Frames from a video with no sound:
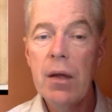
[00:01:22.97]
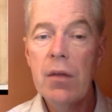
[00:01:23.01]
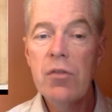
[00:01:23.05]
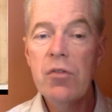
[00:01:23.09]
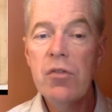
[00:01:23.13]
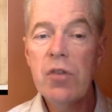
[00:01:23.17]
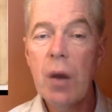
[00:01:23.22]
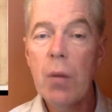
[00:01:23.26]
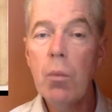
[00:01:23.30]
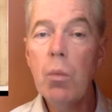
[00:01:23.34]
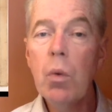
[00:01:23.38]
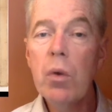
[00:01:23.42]

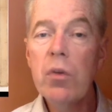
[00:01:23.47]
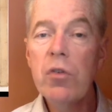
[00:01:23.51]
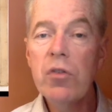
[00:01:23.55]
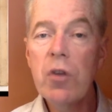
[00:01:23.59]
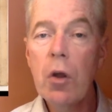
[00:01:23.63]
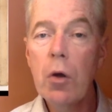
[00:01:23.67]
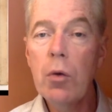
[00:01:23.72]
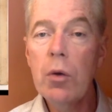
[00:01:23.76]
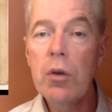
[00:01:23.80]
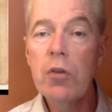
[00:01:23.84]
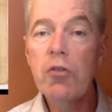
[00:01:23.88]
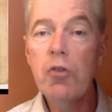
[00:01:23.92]
Some were
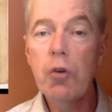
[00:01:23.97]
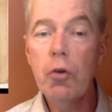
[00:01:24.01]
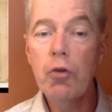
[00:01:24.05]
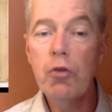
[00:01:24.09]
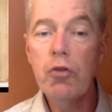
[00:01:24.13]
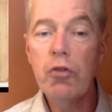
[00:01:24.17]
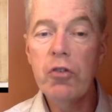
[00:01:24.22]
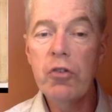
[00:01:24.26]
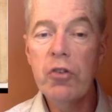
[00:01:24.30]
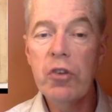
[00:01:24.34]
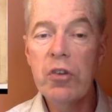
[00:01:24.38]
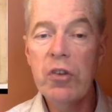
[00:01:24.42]
slowly
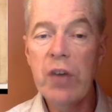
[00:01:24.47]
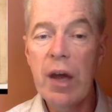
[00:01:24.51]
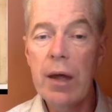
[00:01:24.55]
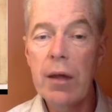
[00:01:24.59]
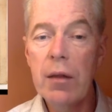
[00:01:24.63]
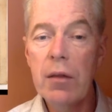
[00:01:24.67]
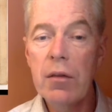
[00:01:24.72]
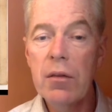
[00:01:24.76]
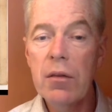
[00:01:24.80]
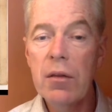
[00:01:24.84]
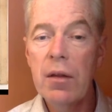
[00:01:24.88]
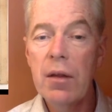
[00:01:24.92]
tortured to
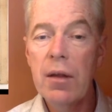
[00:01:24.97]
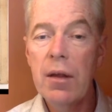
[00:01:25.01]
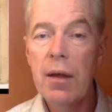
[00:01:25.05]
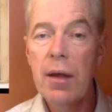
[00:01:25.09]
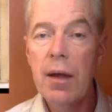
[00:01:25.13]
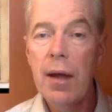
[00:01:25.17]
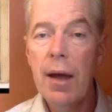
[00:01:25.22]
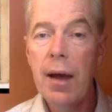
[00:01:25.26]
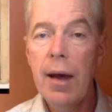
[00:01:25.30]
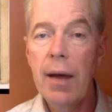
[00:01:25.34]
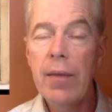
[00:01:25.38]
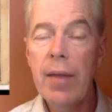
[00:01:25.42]
death,
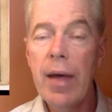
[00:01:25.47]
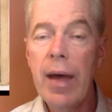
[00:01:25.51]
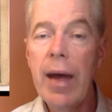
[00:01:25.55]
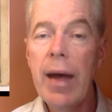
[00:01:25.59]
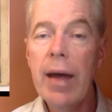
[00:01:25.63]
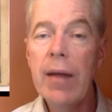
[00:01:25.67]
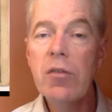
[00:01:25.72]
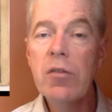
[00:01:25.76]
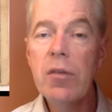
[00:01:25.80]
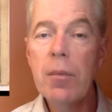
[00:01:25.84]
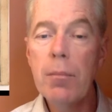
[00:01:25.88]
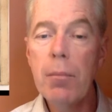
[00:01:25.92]
and their
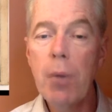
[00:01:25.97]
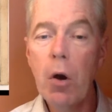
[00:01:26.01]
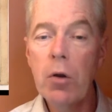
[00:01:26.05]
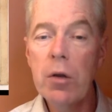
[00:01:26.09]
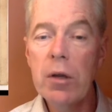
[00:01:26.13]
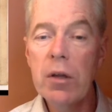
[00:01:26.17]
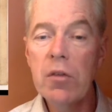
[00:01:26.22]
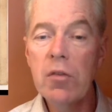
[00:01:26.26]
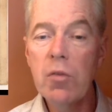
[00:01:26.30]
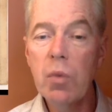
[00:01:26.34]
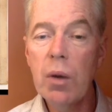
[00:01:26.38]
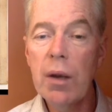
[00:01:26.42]
heads and
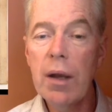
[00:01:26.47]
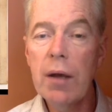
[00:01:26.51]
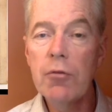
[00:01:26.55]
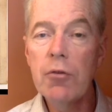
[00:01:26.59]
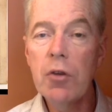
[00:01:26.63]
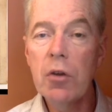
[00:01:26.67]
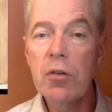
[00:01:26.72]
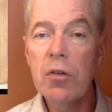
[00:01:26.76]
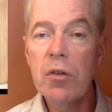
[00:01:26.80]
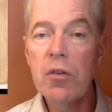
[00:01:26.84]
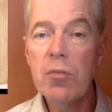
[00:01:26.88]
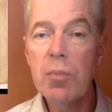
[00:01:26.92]
bodies were
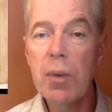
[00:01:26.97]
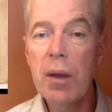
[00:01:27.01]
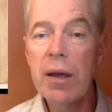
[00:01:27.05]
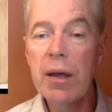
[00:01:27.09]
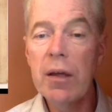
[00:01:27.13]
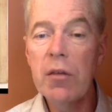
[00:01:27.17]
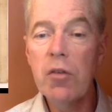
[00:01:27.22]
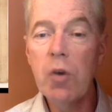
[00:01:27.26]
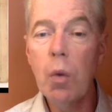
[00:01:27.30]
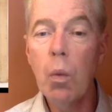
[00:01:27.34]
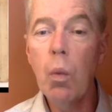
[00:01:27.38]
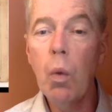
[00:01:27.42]
left on
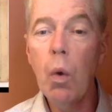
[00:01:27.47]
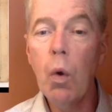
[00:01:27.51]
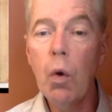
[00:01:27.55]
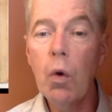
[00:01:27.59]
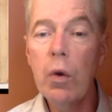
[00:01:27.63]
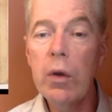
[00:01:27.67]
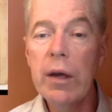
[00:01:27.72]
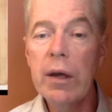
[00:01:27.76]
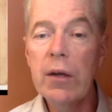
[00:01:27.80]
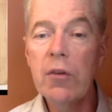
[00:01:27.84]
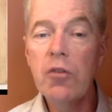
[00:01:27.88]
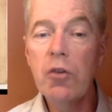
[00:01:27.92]
display as a
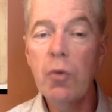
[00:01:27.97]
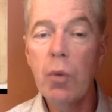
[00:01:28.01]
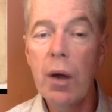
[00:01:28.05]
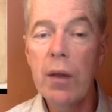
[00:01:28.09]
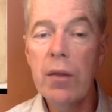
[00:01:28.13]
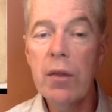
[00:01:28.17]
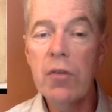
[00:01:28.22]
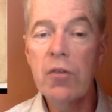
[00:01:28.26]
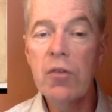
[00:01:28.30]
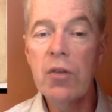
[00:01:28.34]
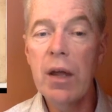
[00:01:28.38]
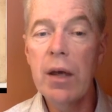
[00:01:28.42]
warning to
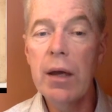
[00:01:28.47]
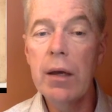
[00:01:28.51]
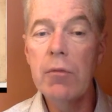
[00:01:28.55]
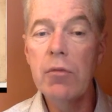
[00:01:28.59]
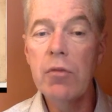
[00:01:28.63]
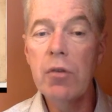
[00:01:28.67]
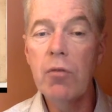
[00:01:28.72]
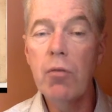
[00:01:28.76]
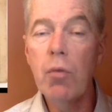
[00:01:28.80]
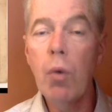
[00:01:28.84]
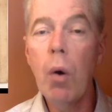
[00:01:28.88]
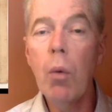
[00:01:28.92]
other
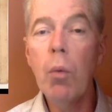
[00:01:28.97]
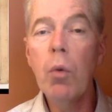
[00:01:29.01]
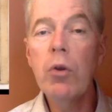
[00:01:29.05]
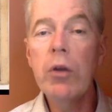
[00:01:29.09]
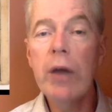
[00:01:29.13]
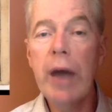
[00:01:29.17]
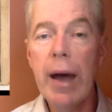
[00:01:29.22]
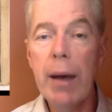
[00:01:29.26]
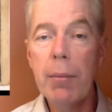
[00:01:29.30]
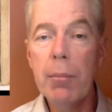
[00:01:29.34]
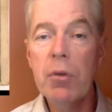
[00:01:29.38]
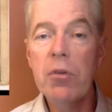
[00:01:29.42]
slaves of what
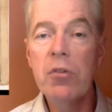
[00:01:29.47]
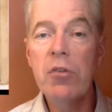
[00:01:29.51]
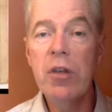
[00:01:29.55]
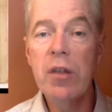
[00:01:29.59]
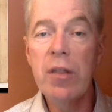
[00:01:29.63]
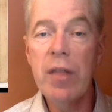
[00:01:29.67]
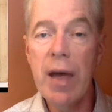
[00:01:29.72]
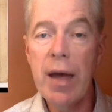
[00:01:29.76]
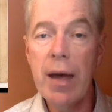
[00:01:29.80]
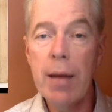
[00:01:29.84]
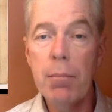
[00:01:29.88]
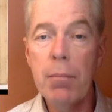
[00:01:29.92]
would happen
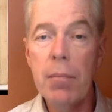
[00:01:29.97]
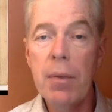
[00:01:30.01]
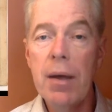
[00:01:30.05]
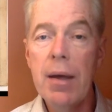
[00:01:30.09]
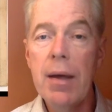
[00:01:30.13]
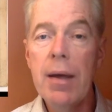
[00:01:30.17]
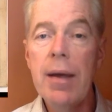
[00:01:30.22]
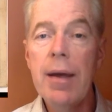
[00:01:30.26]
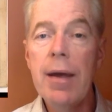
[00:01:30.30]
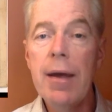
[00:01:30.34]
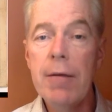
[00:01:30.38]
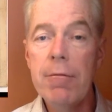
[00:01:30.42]
to them
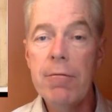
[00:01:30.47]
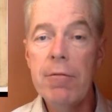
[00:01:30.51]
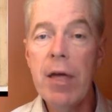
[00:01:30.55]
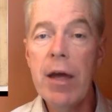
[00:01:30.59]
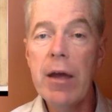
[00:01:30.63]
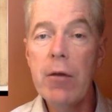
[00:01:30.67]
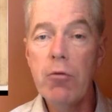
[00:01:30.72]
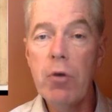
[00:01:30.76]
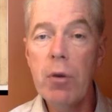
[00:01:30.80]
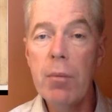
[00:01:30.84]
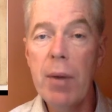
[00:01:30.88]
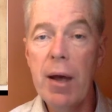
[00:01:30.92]
if
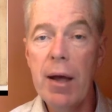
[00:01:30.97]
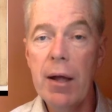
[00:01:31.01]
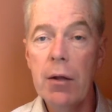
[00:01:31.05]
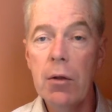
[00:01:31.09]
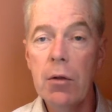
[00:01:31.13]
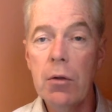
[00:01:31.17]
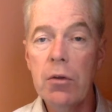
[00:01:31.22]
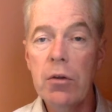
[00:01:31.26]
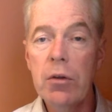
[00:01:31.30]
they rebelled.